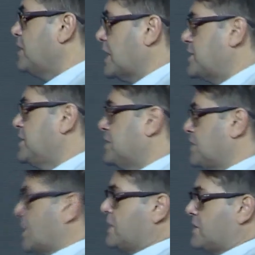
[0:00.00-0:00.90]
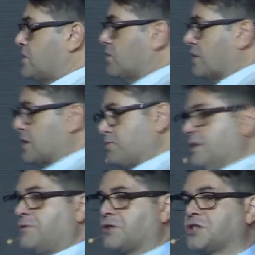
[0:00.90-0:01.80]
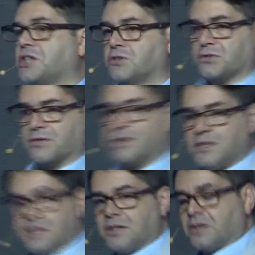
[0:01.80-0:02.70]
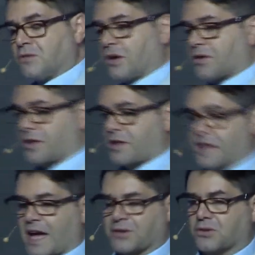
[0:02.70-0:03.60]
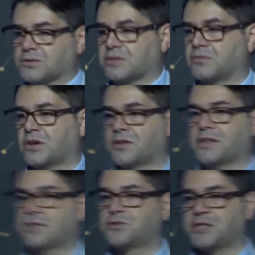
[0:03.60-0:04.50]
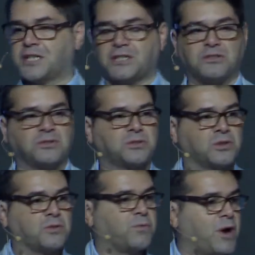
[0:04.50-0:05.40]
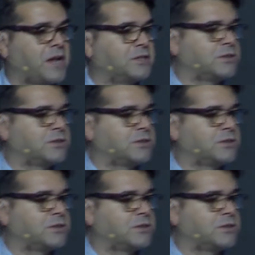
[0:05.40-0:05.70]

actually design a store that's really for the children rather than the adults and rather than traditional sort of ways